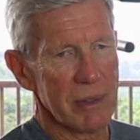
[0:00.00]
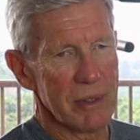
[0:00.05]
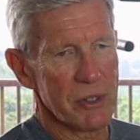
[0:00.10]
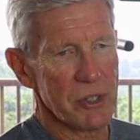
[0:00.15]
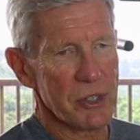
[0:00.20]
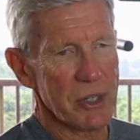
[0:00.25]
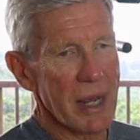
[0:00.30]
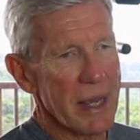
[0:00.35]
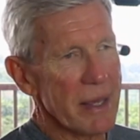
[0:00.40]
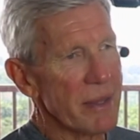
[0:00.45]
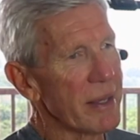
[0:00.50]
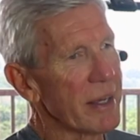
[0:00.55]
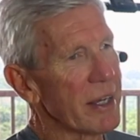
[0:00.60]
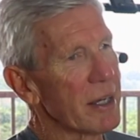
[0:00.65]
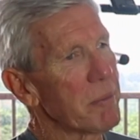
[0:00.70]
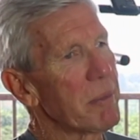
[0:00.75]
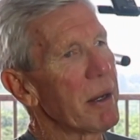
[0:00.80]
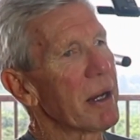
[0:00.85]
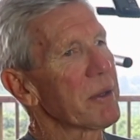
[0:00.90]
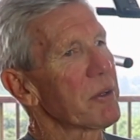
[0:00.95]
scathing
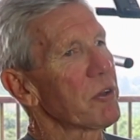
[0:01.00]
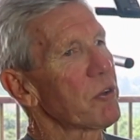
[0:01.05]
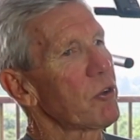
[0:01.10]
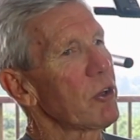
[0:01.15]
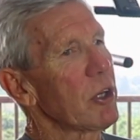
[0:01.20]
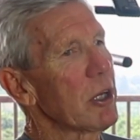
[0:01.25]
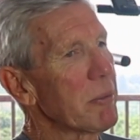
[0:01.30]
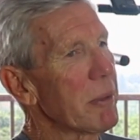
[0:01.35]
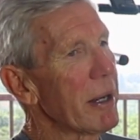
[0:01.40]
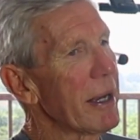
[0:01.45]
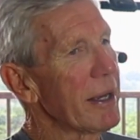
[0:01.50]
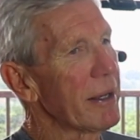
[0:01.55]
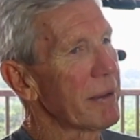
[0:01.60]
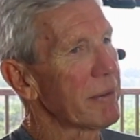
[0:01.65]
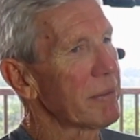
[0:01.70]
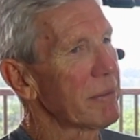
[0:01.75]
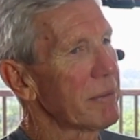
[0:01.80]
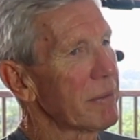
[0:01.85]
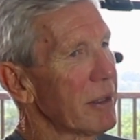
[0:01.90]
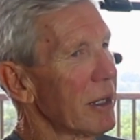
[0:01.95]
about the CMA
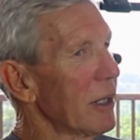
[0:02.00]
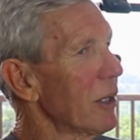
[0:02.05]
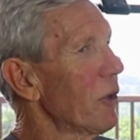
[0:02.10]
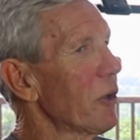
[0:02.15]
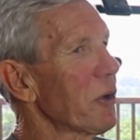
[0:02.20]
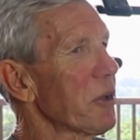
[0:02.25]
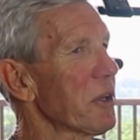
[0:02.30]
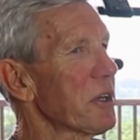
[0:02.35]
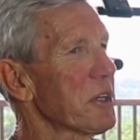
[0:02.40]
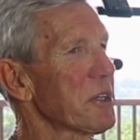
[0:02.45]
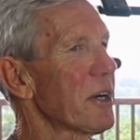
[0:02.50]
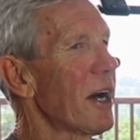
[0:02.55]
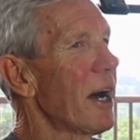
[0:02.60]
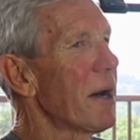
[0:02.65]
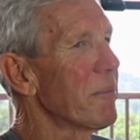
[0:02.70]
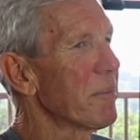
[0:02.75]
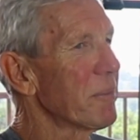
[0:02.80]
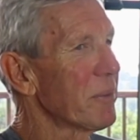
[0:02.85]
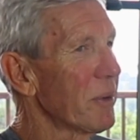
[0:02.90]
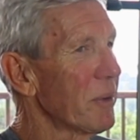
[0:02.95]
a lot of the
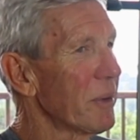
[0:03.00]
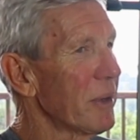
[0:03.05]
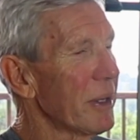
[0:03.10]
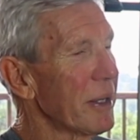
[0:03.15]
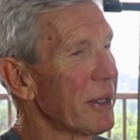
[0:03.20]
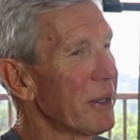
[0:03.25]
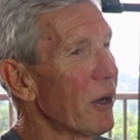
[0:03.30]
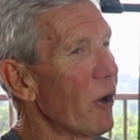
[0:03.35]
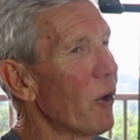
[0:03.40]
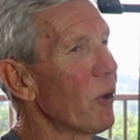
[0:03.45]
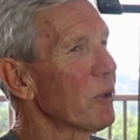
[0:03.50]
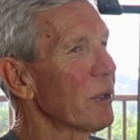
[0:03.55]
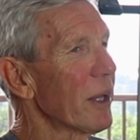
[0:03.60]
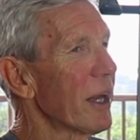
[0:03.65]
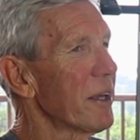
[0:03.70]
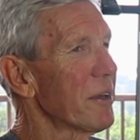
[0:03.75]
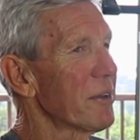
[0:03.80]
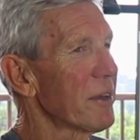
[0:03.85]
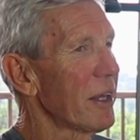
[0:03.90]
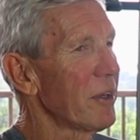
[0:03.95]
time. In the old
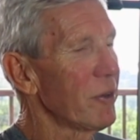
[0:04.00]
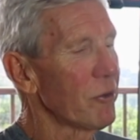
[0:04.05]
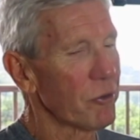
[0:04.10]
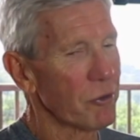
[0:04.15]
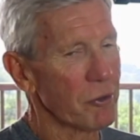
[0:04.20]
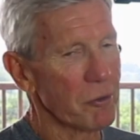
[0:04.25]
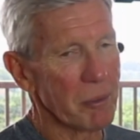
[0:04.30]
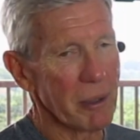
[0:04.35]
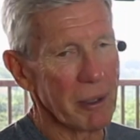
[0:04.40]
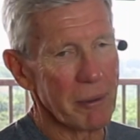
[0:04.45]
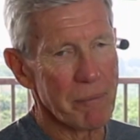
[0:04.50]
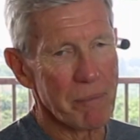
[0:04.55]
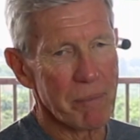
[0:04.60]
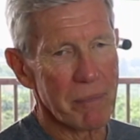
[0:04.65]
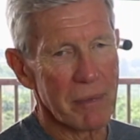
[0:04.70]
days, they used to be,